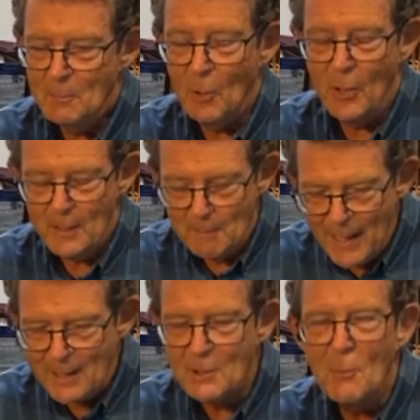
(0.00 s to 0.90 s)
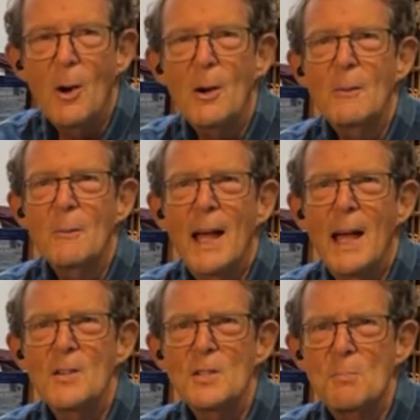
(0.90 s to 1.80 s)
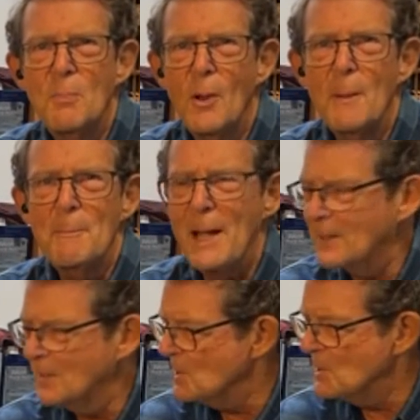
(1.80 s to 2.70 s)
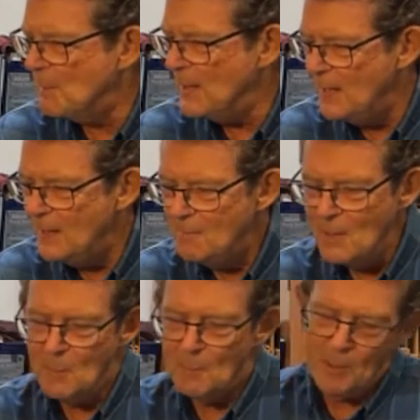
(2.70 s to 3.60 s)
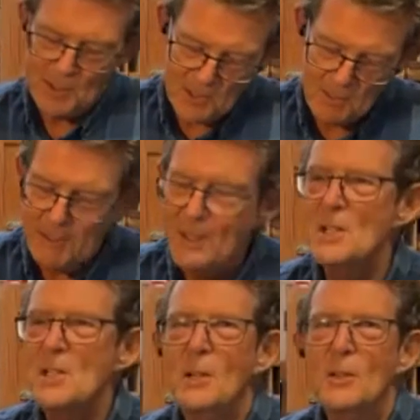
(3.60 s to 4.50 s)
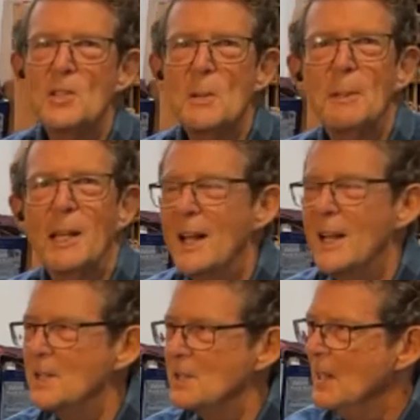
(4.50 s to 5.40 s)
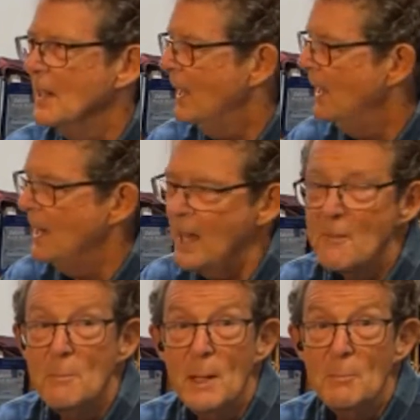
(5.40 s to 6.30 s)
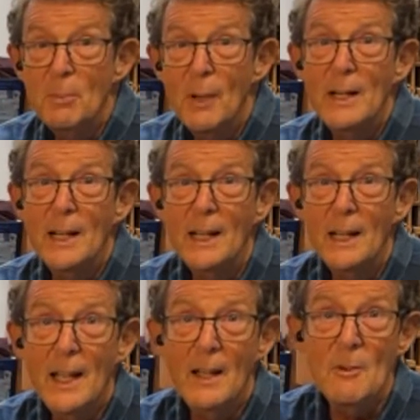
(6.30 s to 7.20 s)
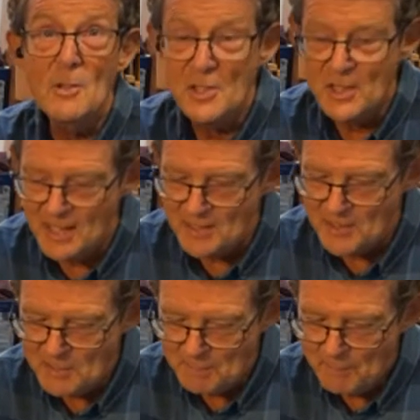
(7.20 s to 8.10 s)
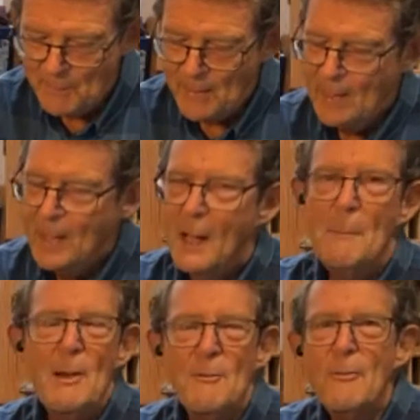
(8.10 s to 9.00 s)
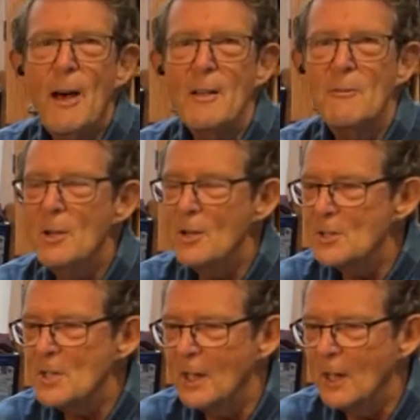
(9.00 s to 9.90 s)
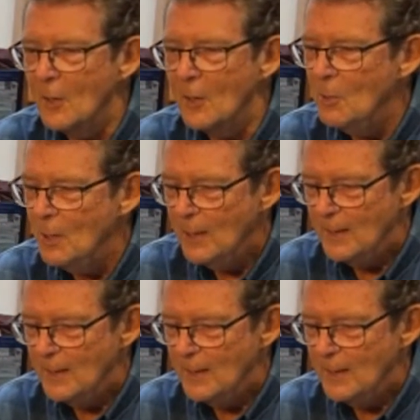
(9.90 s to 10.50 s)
brought it back to our house, brought it back to speed, bought some additional supplies, and have been printing ever since. About 5 years ago,